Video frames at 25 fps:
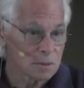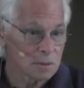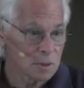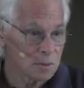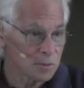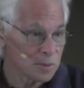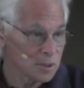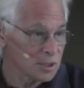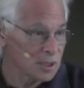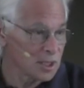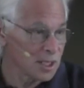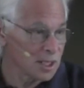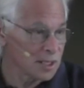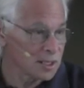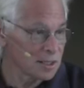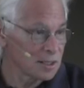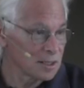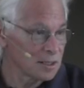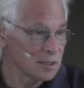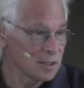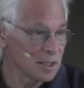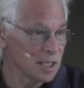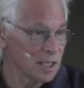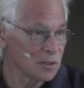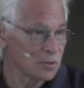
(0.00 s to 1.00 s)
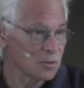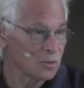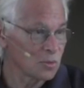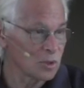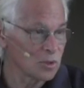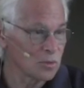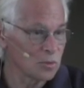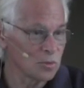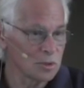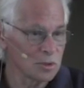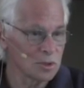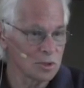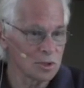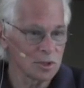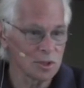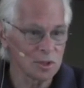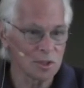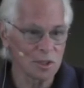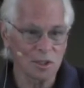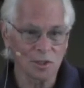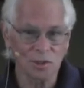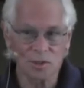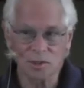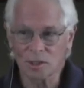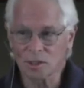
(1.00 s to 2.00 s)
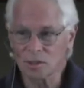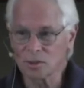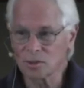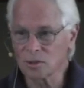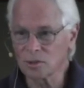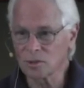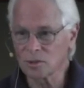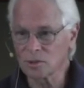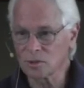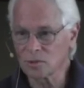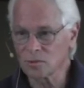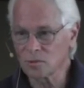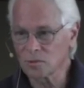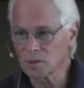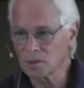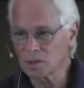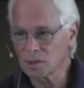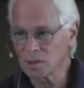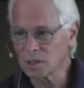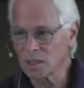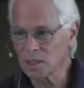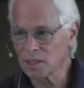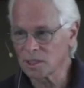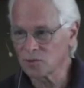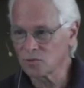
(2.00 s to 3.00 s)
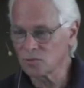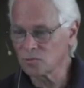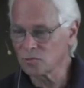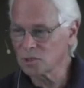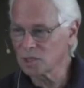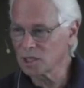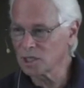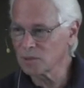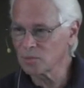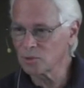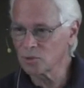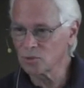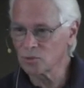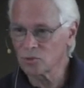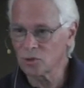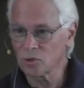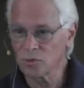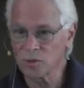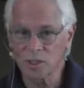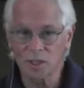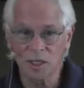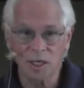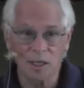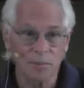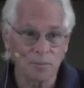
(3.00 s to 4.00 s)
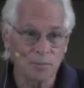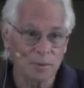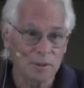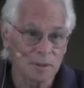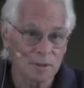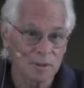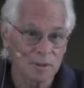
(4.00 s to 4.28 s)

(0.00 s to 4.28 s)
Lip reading: Is that what was discussed at your dining room table growing up?